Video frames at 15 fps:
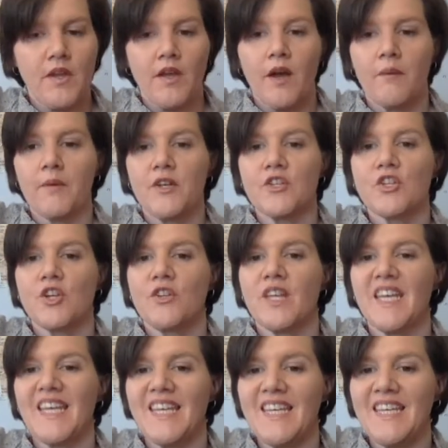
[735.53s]
I'm going to show you
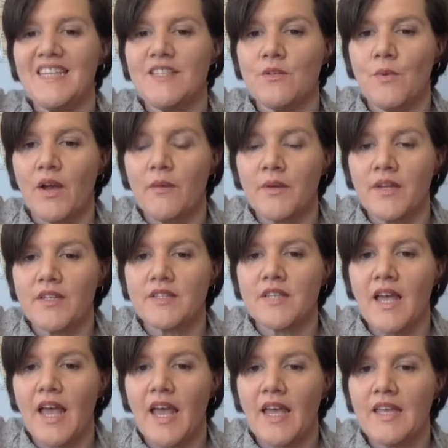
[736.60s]
the easy way. We're going to
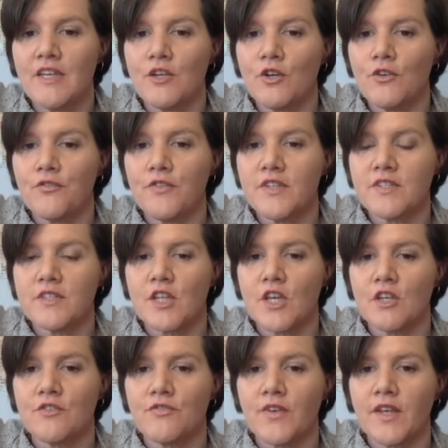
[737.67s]
take off this
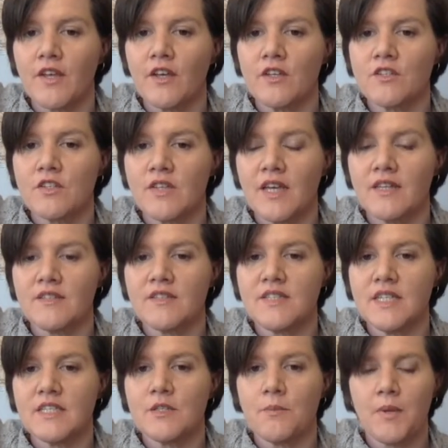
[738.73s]
3rd finger, so that has
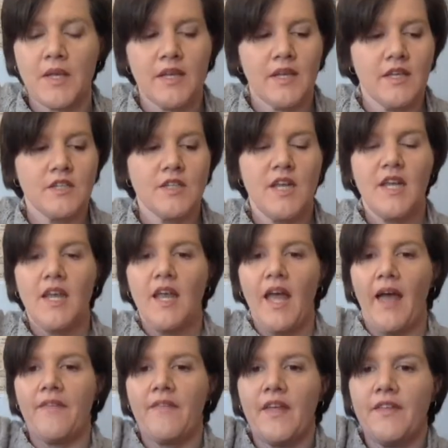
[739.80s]
disappeared,
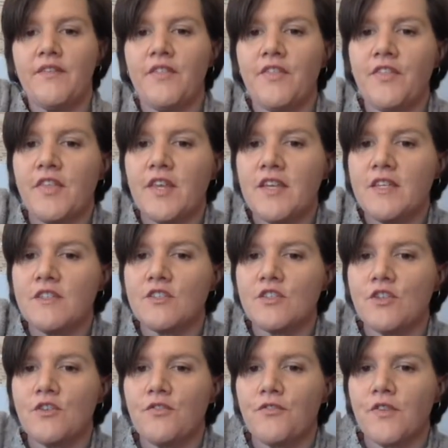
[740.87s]
and then these
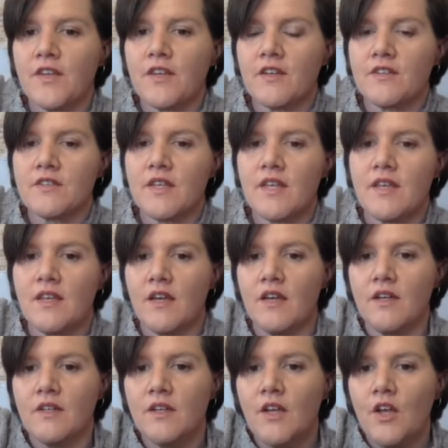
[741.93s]
2 fingers
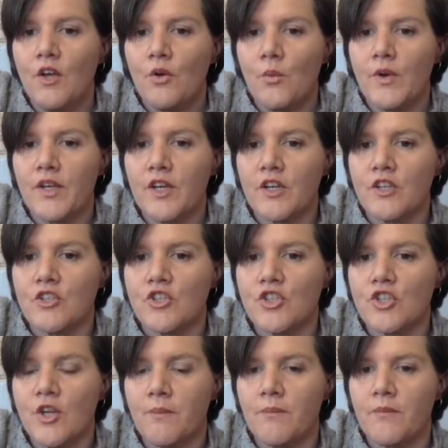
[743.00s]
here, we're going to
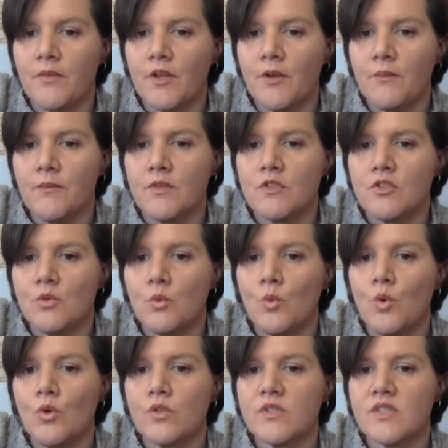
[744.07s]
jump them
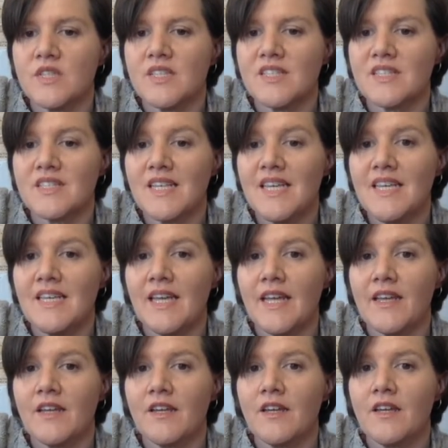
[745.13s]
towards the
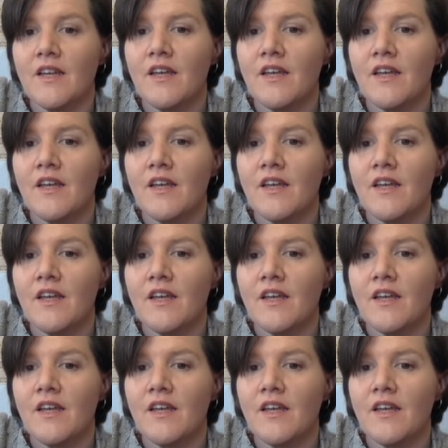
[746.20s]
ceiling,